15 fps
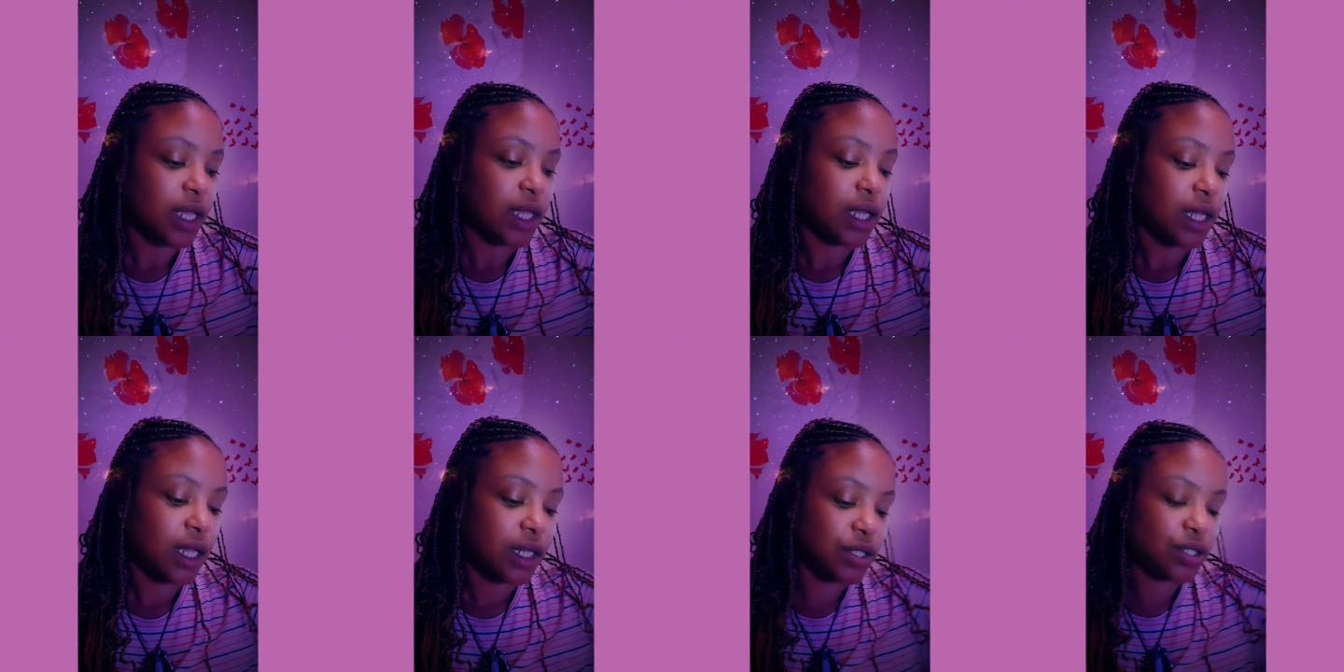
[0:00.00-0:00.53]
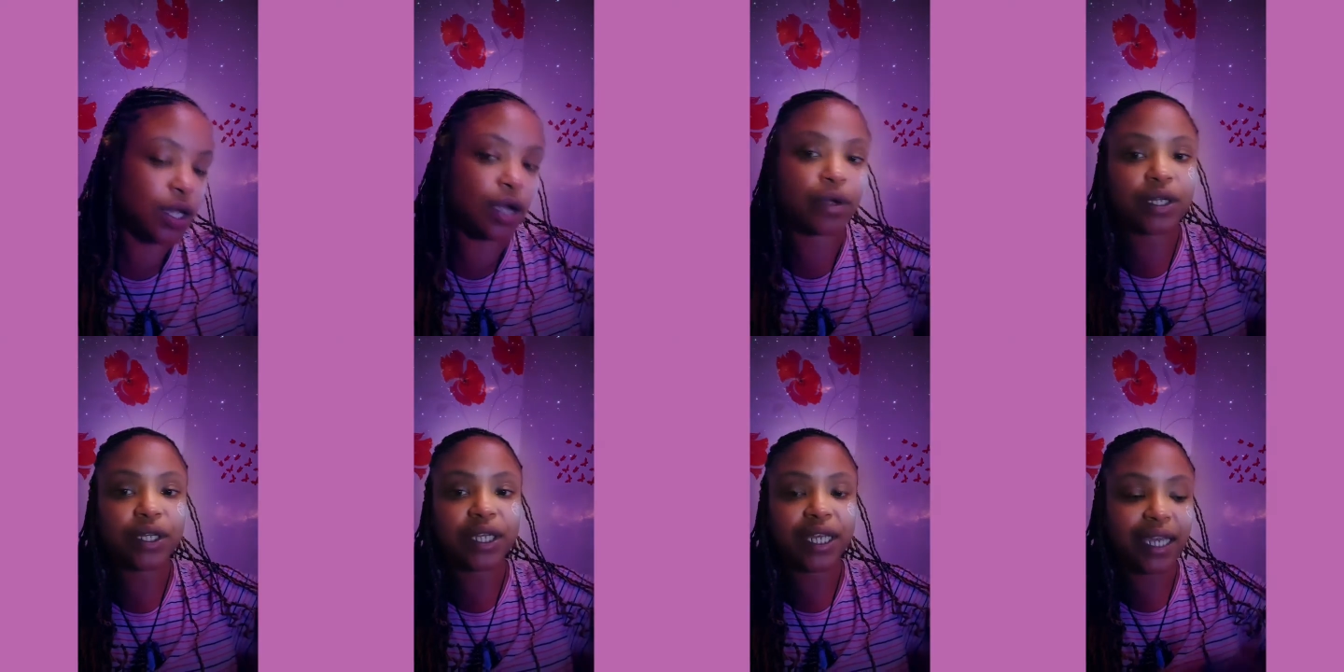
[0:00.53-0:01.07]
So
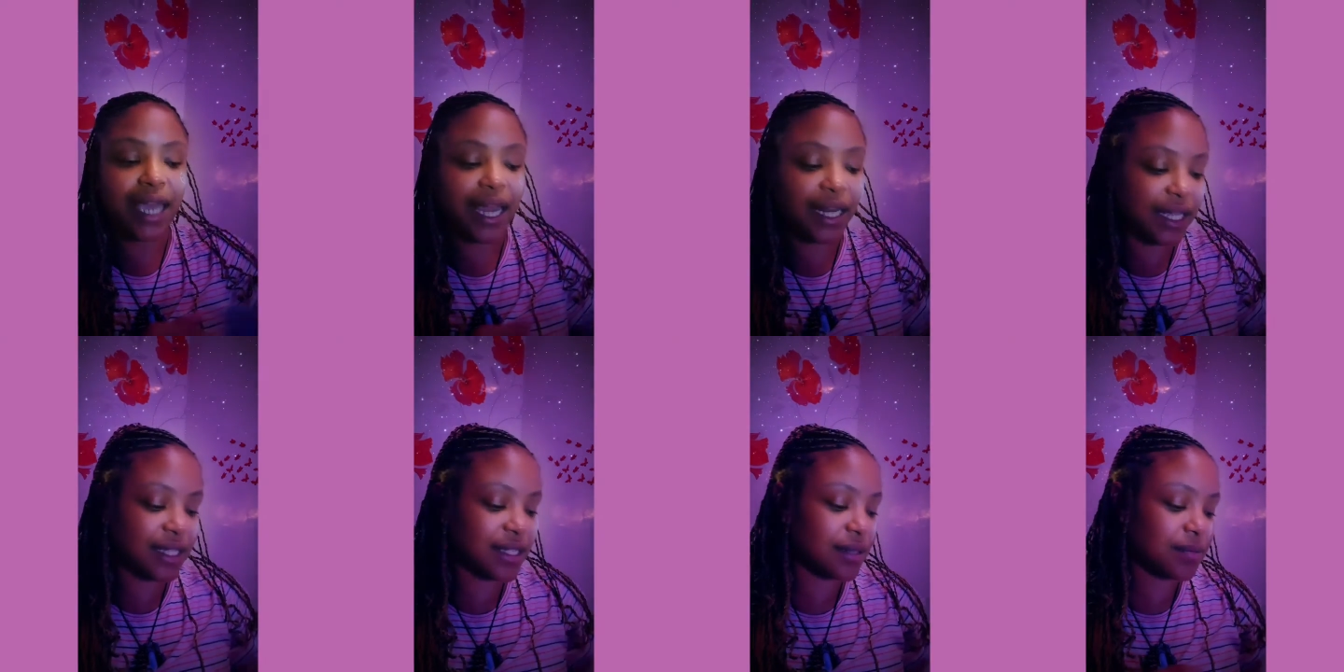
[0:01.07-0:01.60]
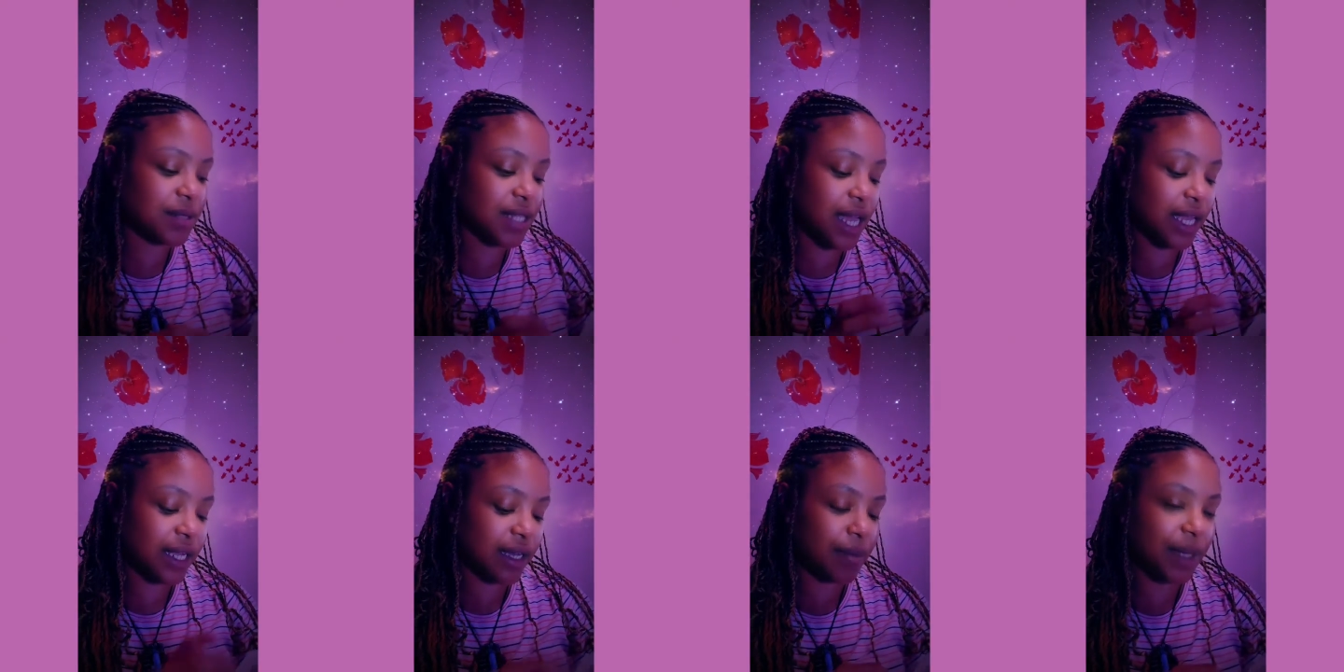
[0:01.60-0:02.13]
looking at it, it seems
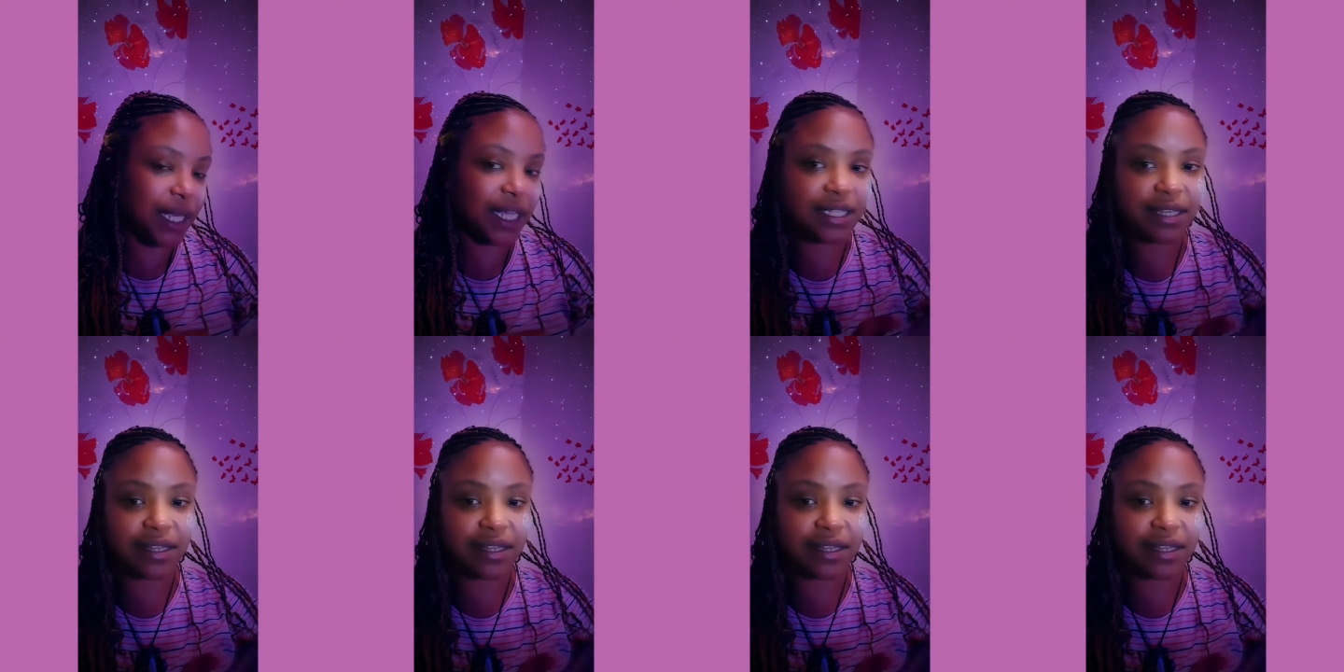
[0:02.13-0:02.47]
like coming into